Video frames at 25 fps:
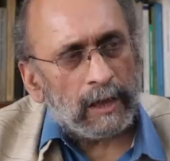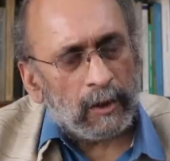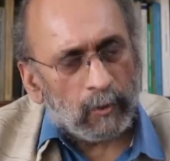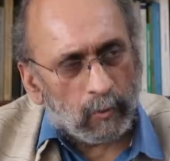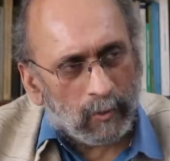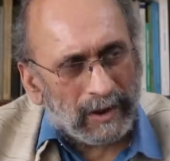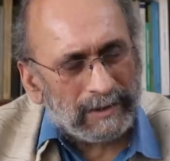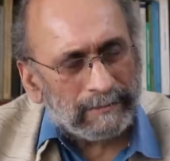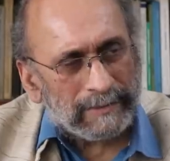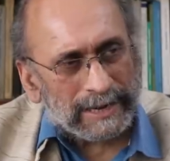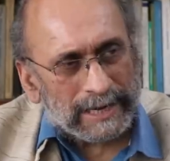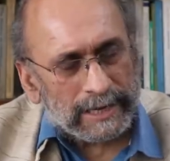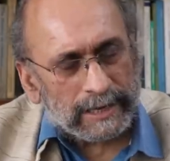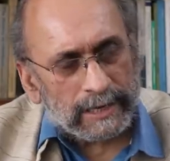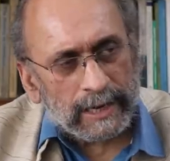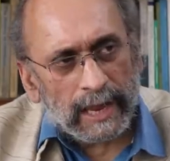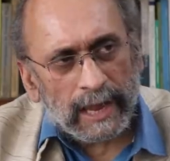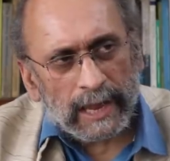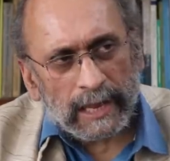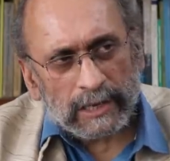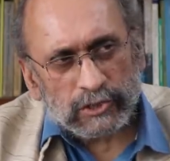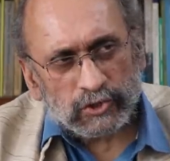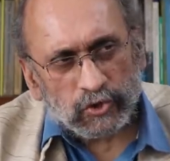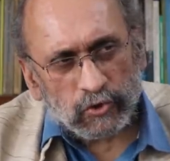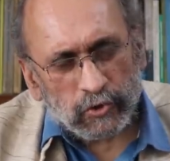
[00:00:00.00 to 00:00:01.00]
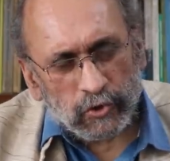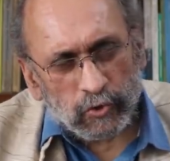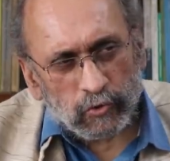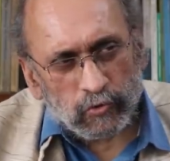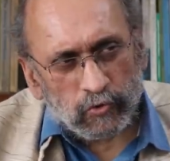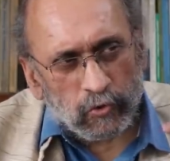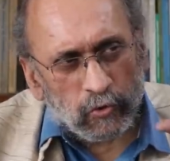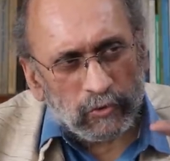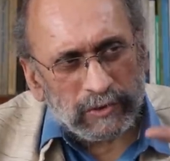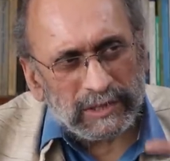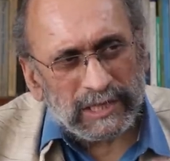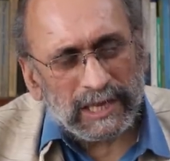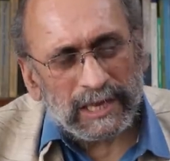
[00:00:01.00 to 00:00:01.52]
One minute. So you
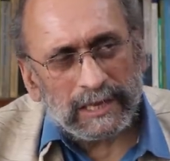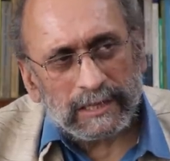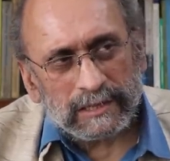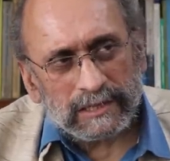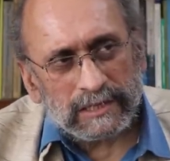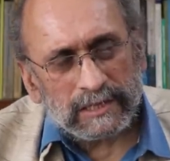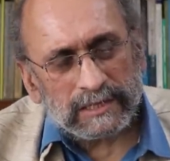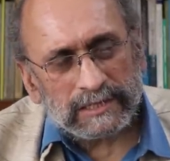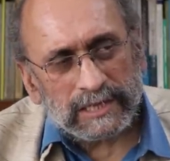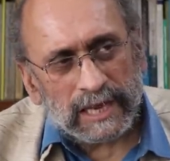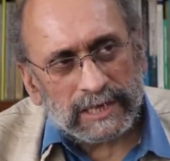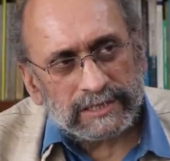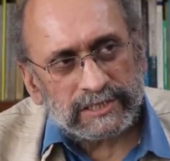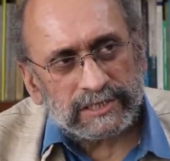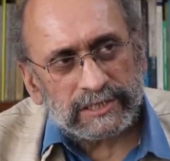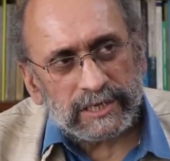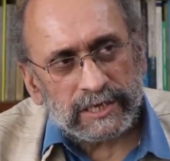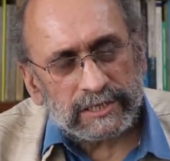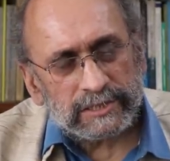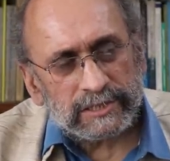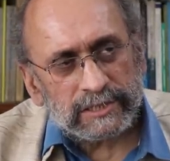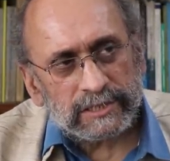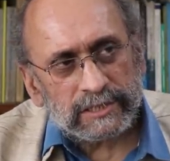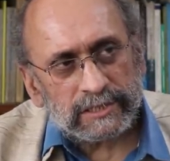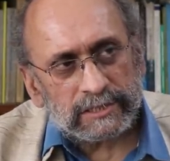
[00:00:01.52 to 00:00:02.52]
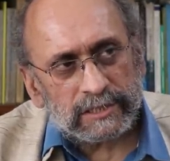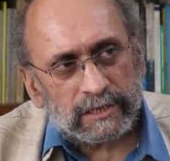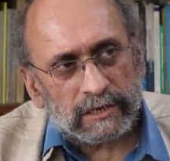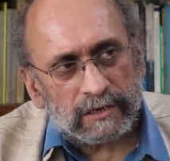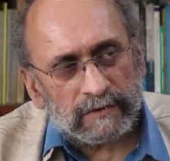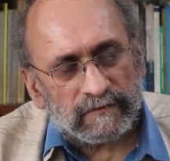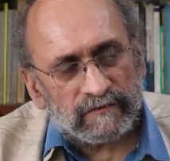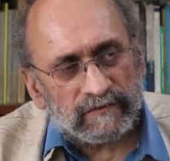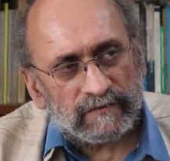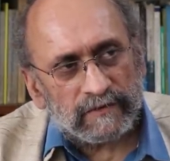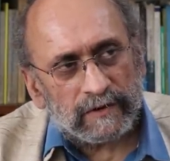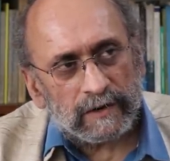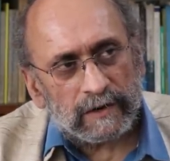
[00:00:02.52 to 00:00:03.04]
don't think this agitation is
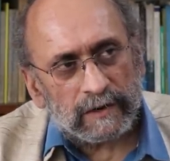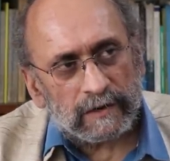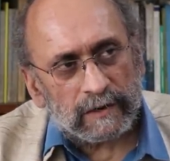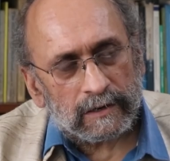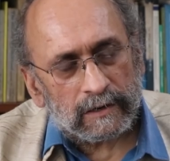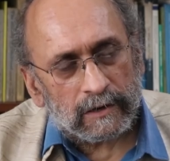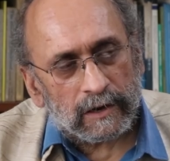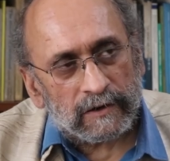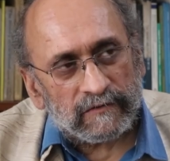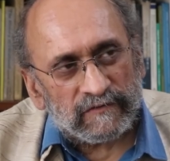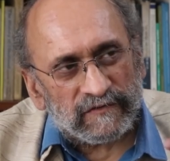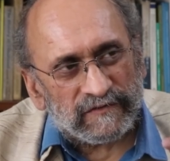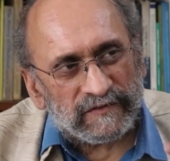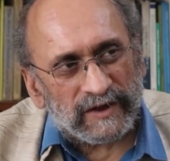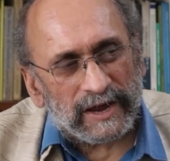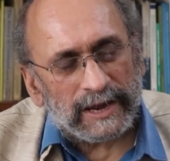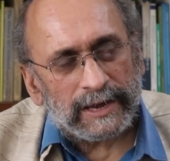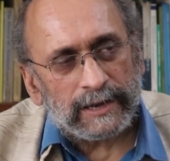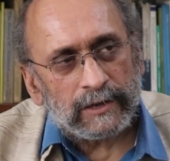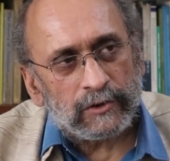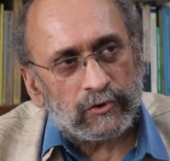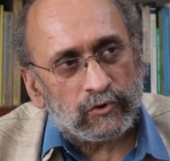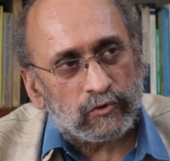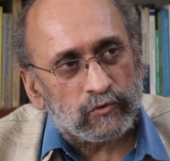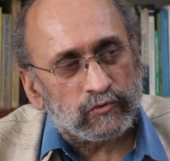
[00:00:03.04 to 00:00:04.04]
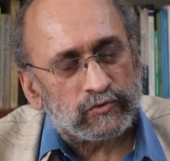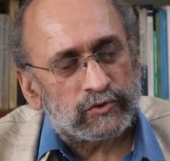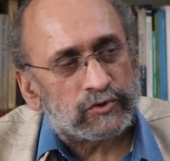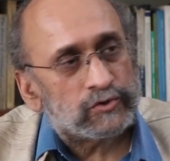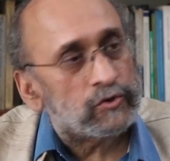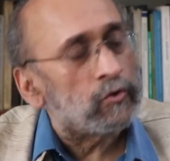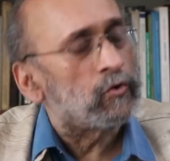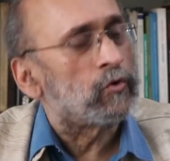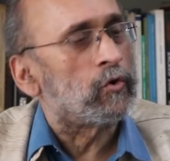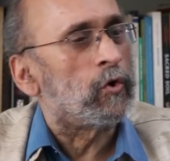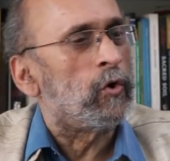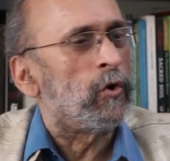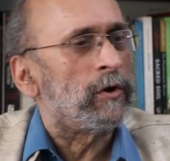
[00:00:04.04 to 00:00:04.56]
confined to
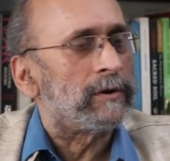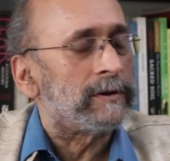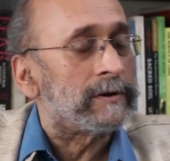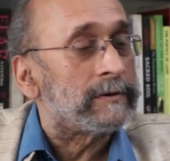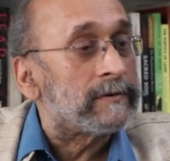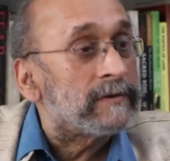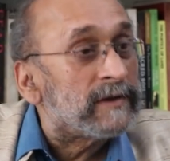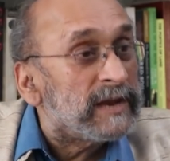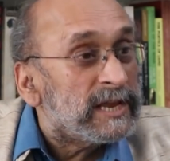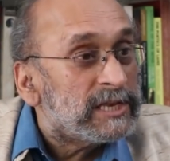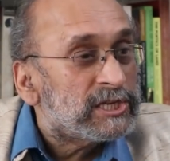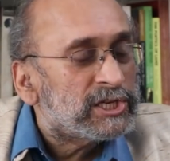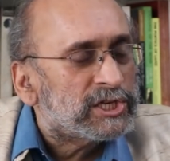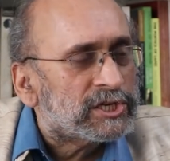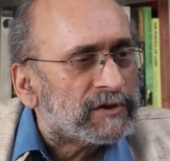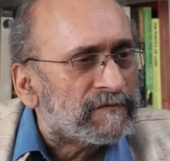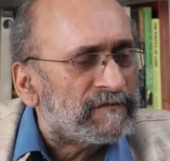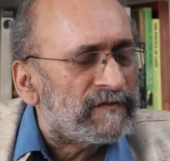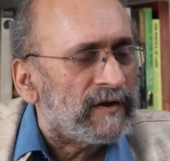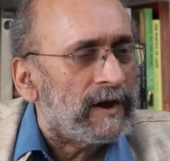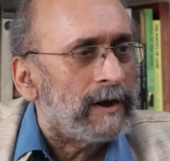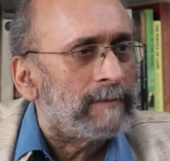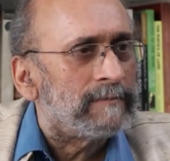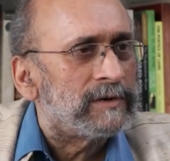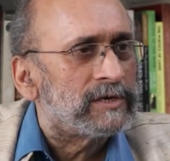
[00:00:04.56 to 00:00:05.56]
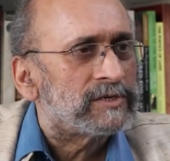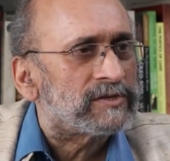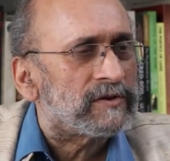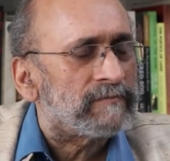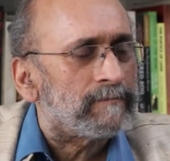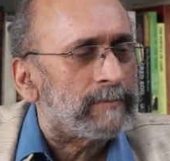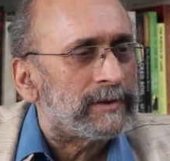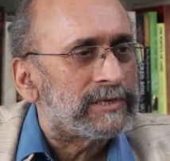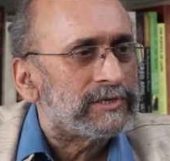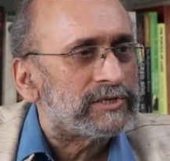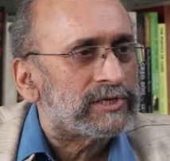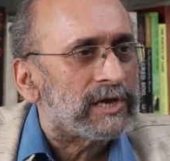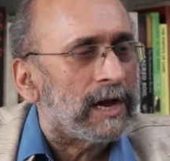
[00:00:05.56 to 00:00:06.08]
so-called rich farmers
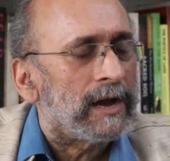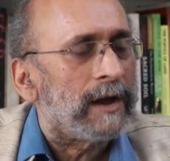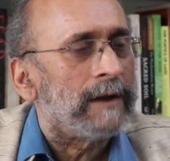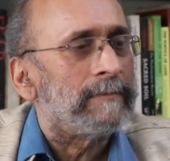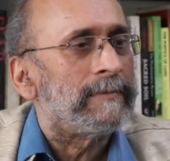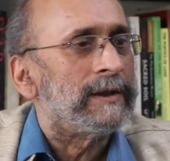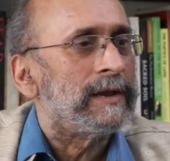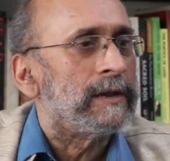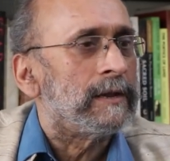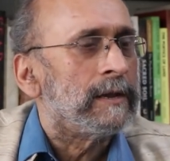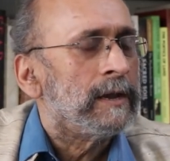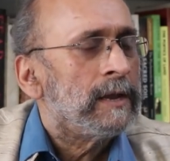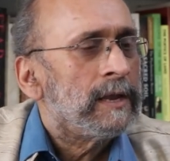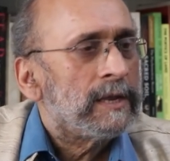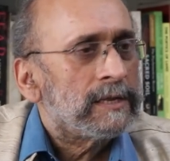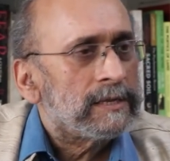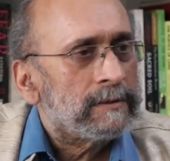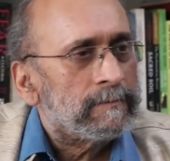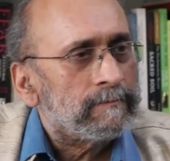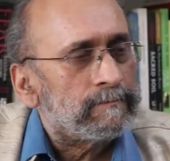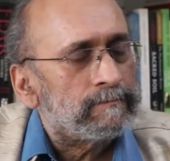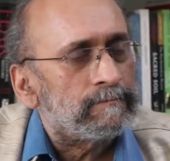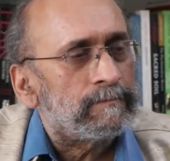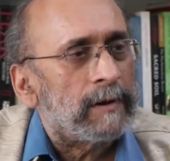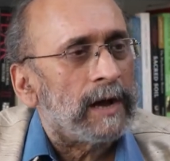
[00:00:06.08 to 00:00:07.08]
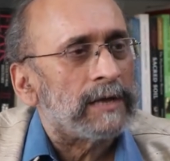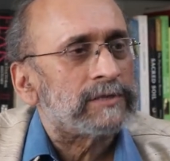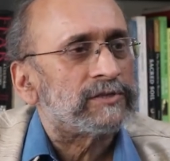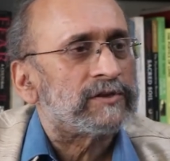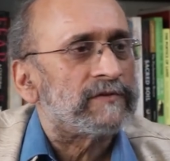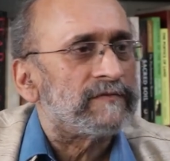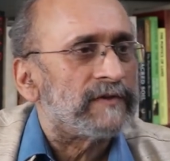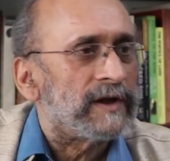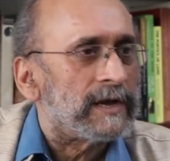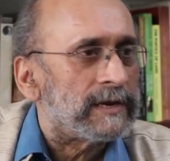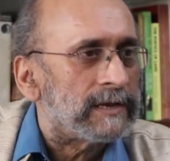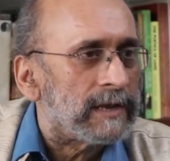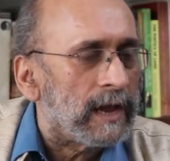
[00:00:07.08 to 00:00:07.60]
of Punjab and parts
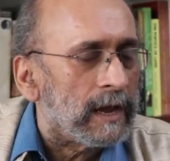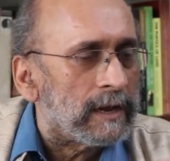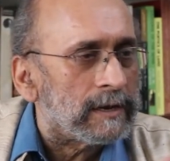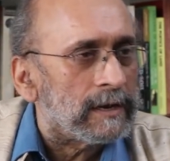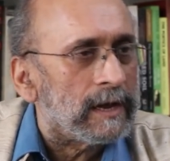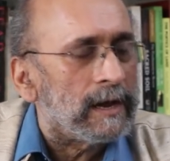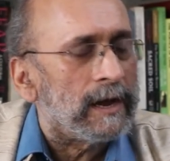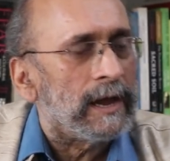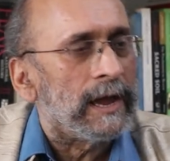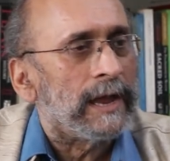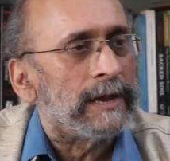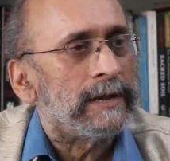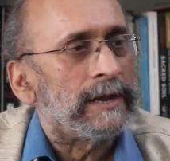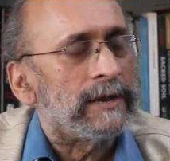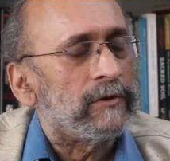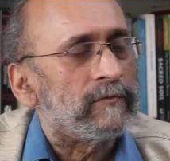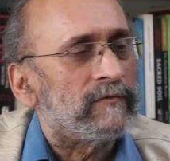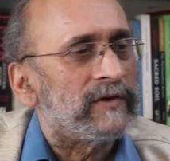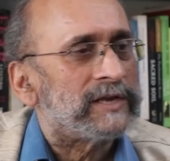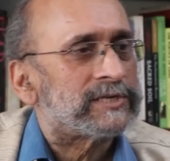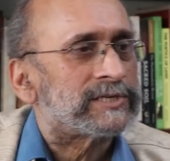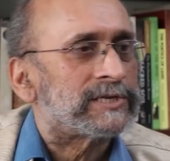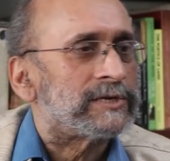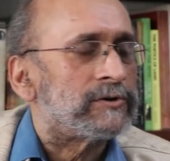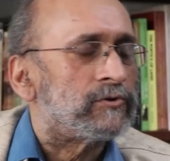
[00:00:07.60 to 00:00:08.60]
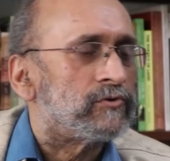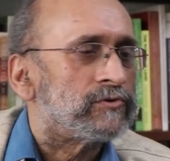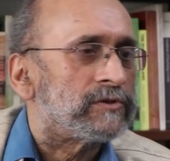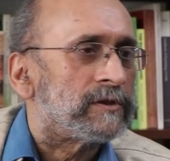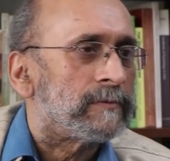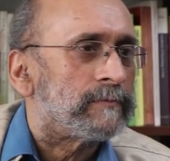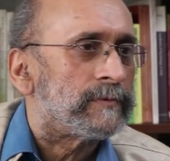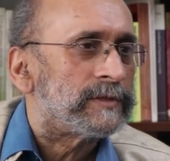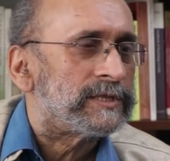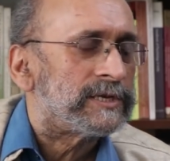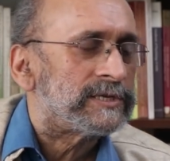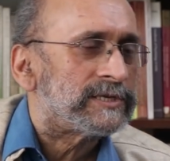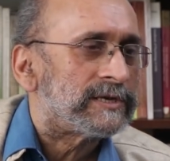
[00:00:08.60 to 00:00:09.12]
of Haryana and Western
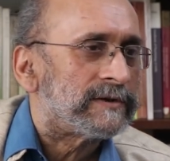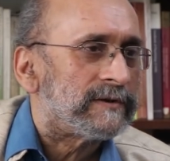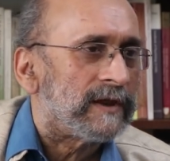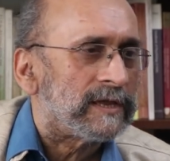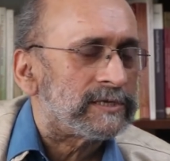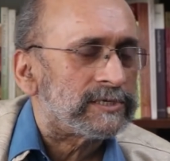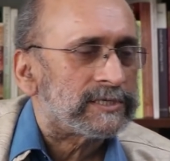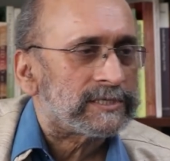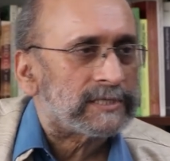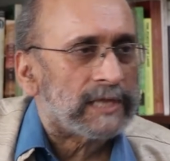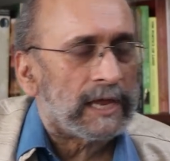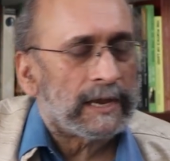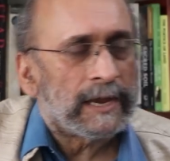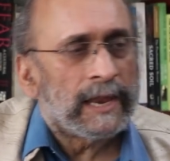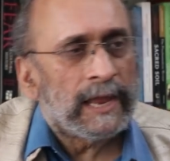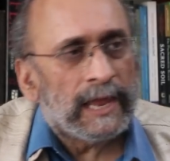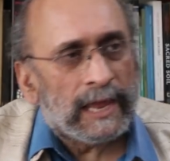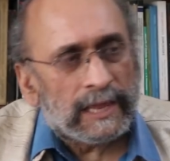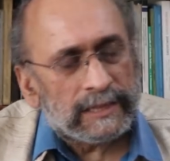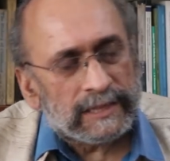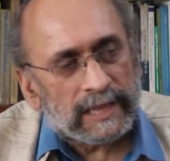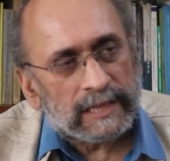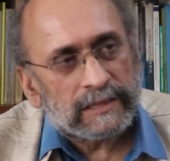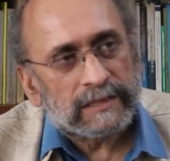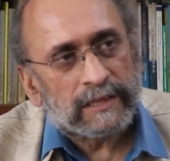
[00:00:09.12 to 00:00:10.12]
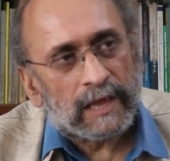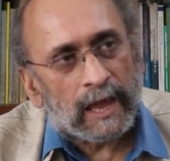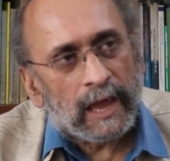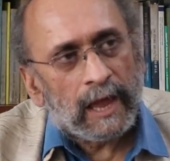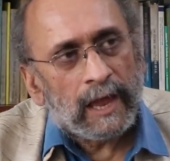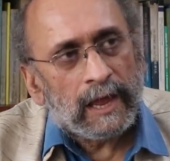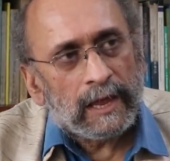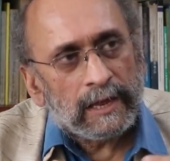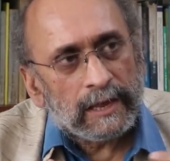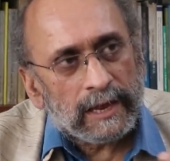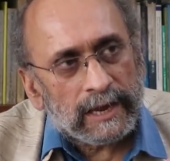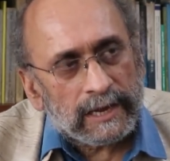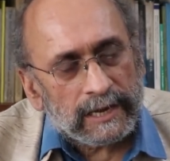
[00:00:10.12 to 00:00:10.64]
Uttar Pradesh and Rajasthan, that the,
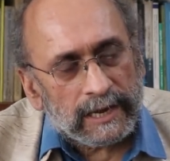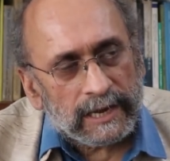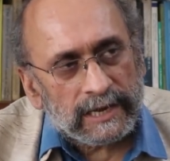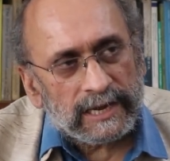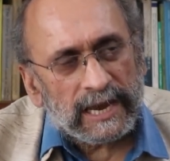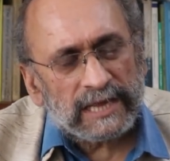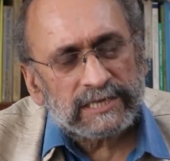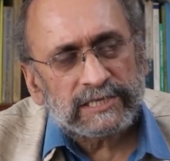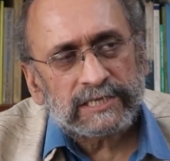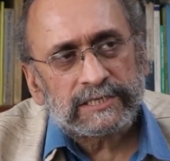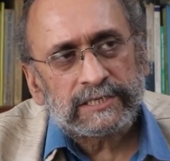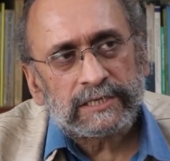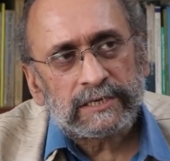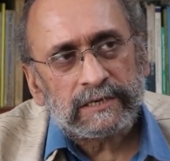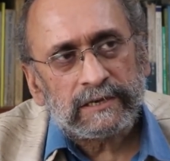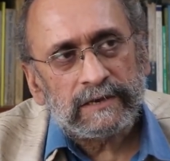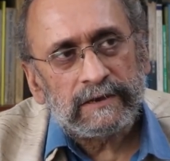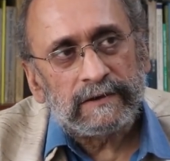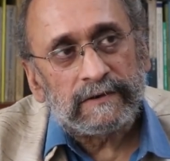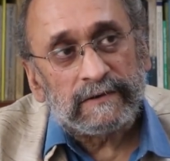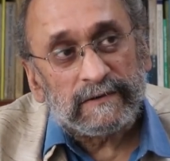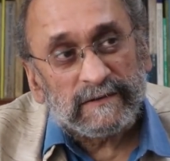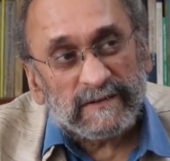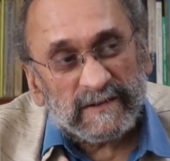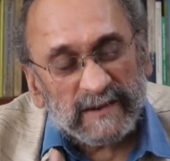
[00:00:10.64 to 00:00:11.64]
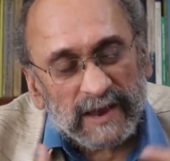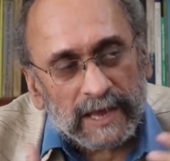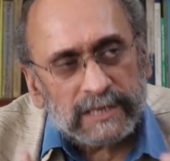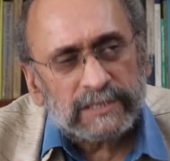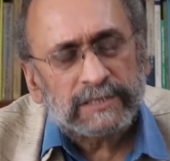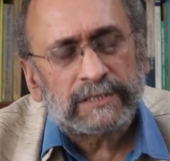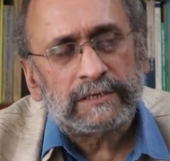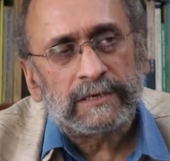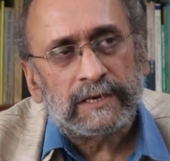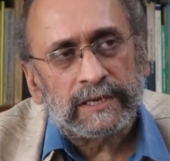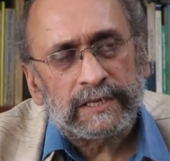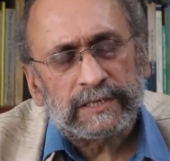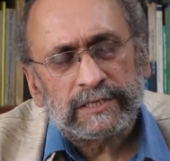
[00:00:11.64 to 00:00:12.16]
it, it has a certain
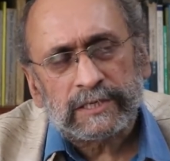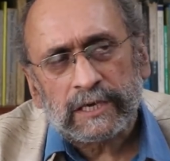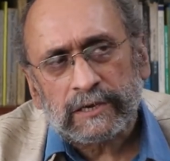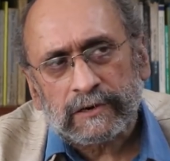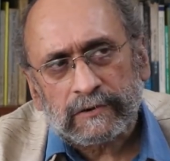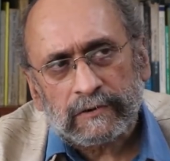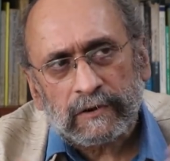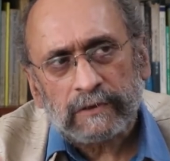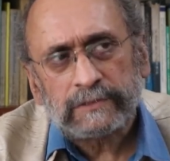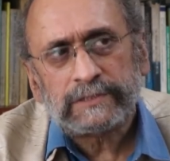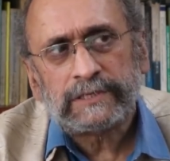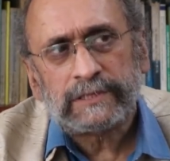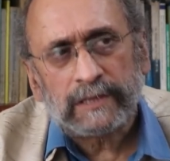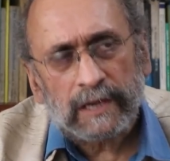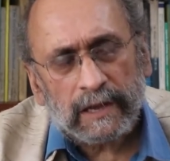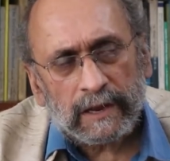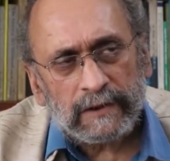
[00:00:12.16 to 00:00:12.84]
resonance across the